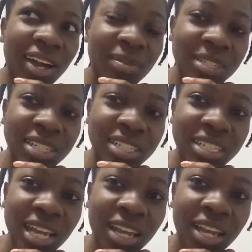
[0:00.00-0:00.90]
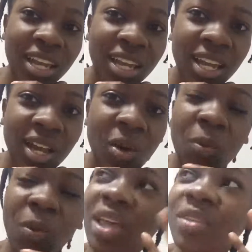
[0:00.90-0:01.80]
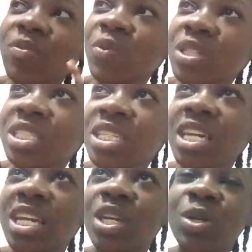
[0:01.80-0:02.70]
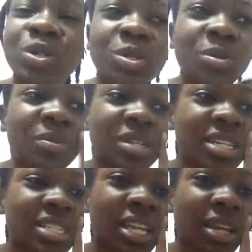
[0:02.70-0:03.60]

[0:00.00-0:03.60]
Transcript: I'm just like, where are the 4C YouTubers?